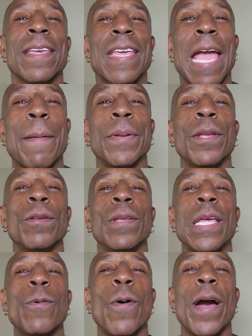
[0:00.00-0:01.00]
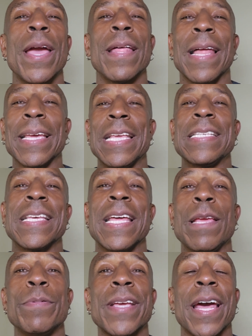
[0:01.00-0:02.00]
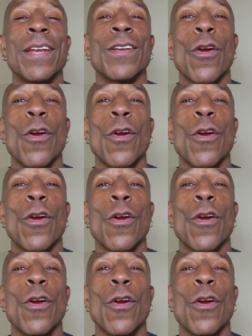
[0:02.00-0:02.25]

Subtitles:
gave him a little leeway. Like he said, he was kind of